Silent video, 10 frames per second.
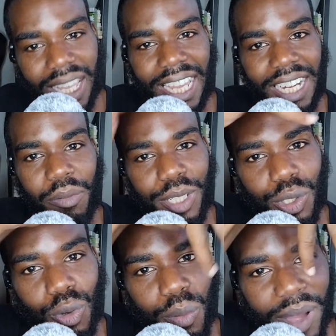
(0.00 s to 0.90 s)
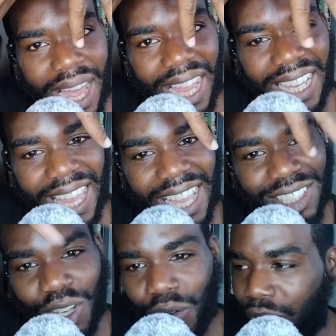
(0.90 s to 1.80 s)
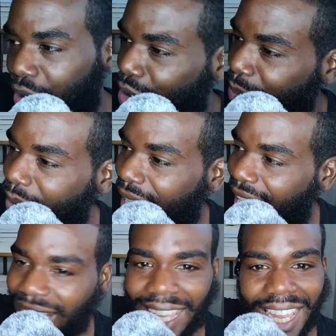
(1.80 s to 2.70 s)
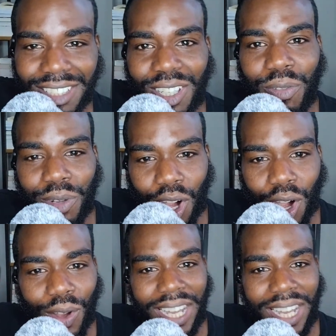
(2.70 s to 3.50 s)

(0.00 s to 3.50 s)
and I'm going to be doing podcasts over here, podcasts over there,